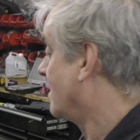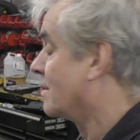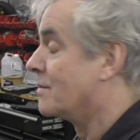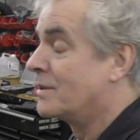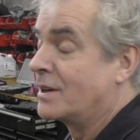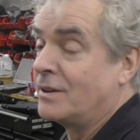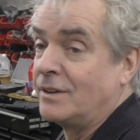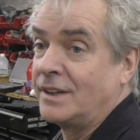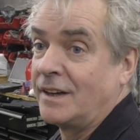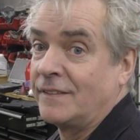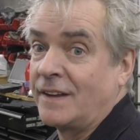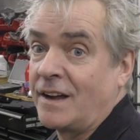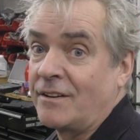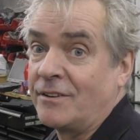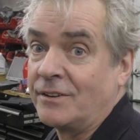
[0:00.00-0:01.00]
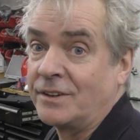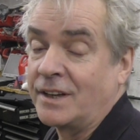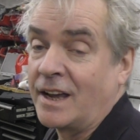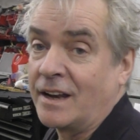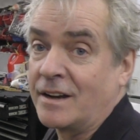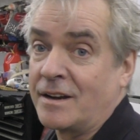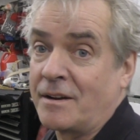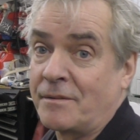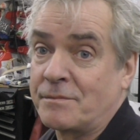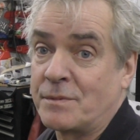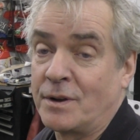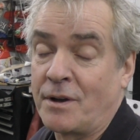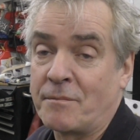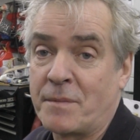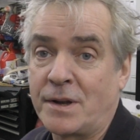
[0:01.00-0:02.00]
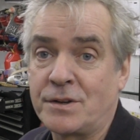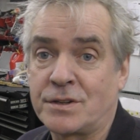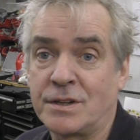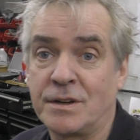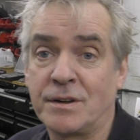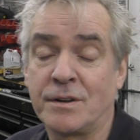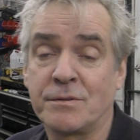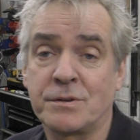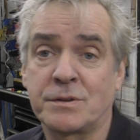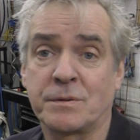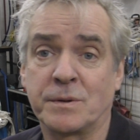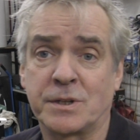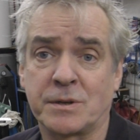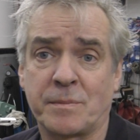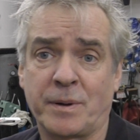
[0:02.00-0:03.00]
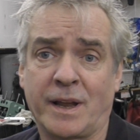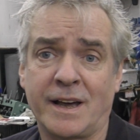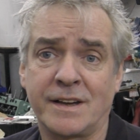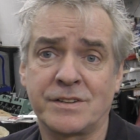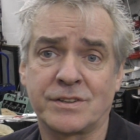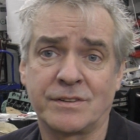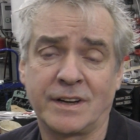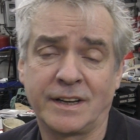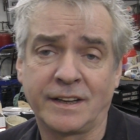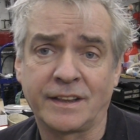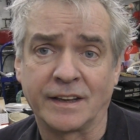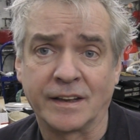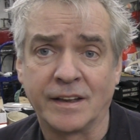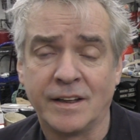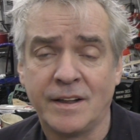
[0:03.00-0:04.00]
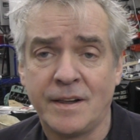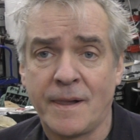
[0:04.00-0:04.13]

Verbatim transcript: I don't want to go down that road again, and I'm not mentioning those supplies or anything.